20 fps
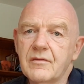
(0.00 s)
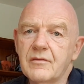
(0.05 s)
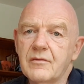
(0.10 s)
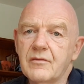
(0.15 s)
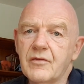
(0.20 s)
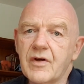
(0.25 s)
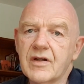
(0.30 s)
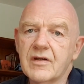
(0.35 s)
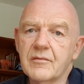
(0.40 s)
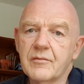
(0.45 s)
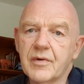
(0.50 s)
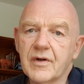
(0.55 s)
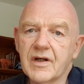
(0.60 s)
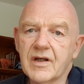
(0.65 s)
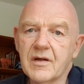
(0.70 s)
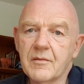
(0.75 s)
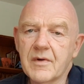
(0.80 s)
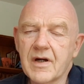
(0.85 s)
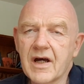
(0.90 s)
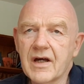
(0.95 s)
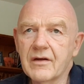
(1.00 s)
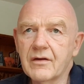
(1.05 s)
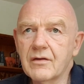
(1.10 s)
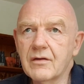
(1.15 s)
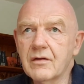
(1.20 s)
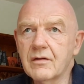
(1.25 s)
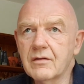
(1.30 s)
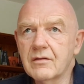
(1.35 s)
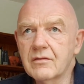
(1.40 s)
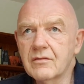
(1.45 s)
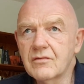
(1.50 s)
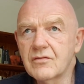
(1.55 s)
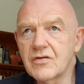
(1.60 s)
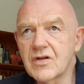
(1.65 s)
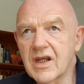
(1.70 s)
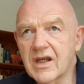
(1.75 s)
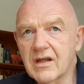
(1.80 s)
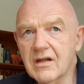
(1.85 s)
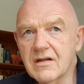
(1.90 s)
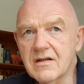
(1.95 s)
written by a man,
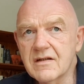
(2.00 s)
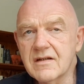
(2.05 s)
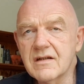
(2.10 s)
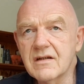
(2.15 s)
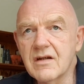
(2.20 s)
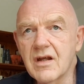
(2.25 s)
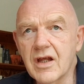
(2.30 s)
Dickens,